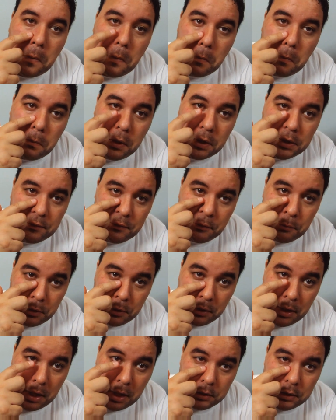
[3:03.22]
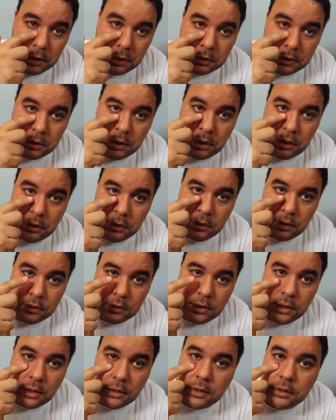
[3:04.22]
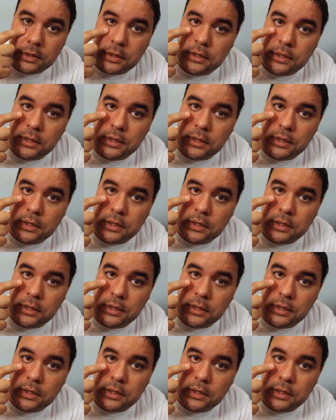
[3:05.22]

Plus, if you put a lot, see how nice and